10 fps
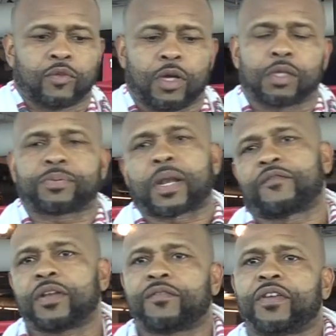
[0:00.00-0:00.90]
It's
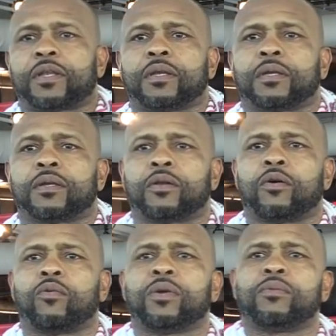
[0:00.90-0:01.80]
probably 50-50. You
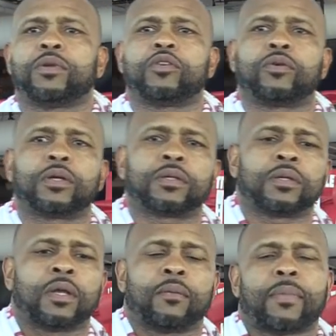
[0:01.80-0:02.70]
know, we're
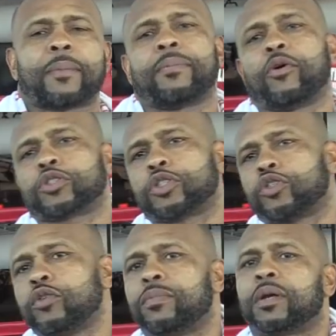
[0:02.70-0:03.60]
doing my promotion
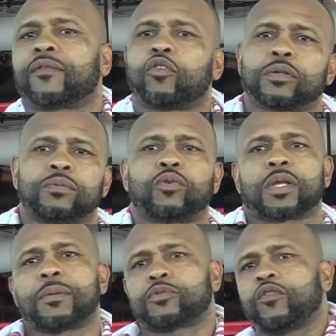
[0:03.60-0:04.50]
too, but of course we
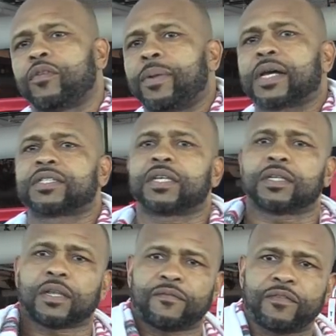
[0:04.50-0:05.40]
want to help Zuffa Boxing
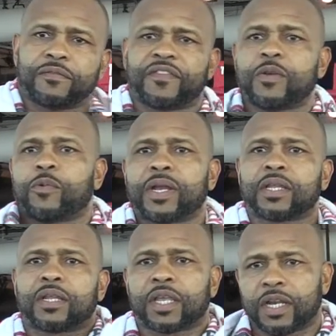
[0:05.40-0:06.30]
get their feet wet
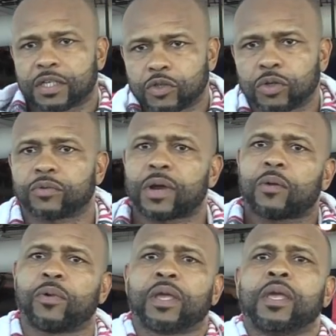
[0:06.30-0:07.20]
and get into it the
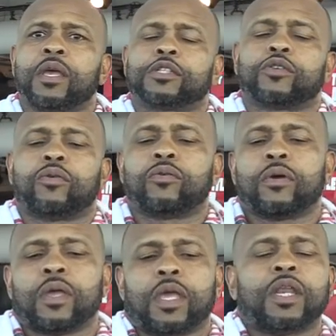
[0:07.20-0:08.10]
right way. So
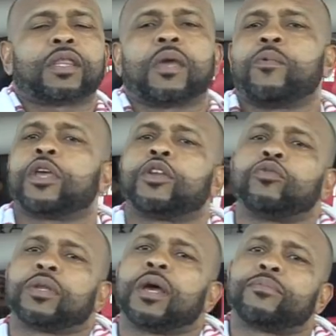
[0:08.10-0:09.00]
anything we can
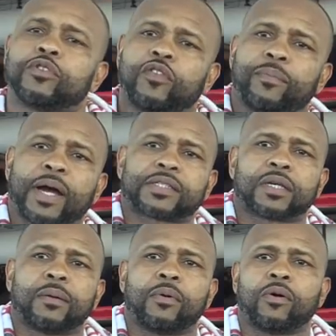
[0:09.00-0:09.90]
do to help Zuffa Boxing
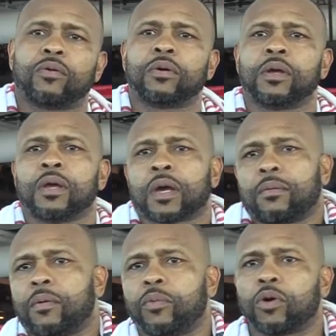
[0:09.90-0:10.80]
come
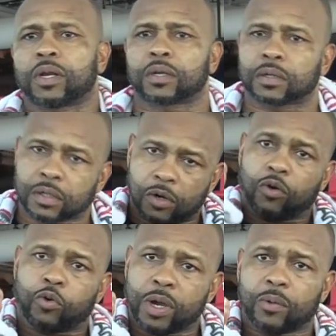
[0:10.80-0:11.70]
on board and go
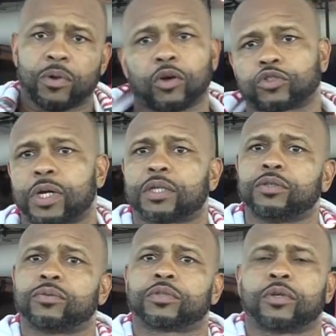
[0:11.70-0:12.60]
quick, we're going to try to
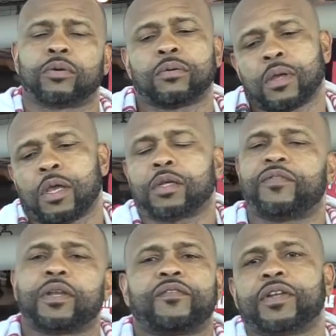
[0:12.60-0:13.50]
do. So it's
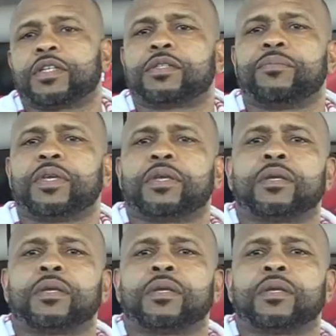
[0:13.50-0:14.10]
50-50 to me.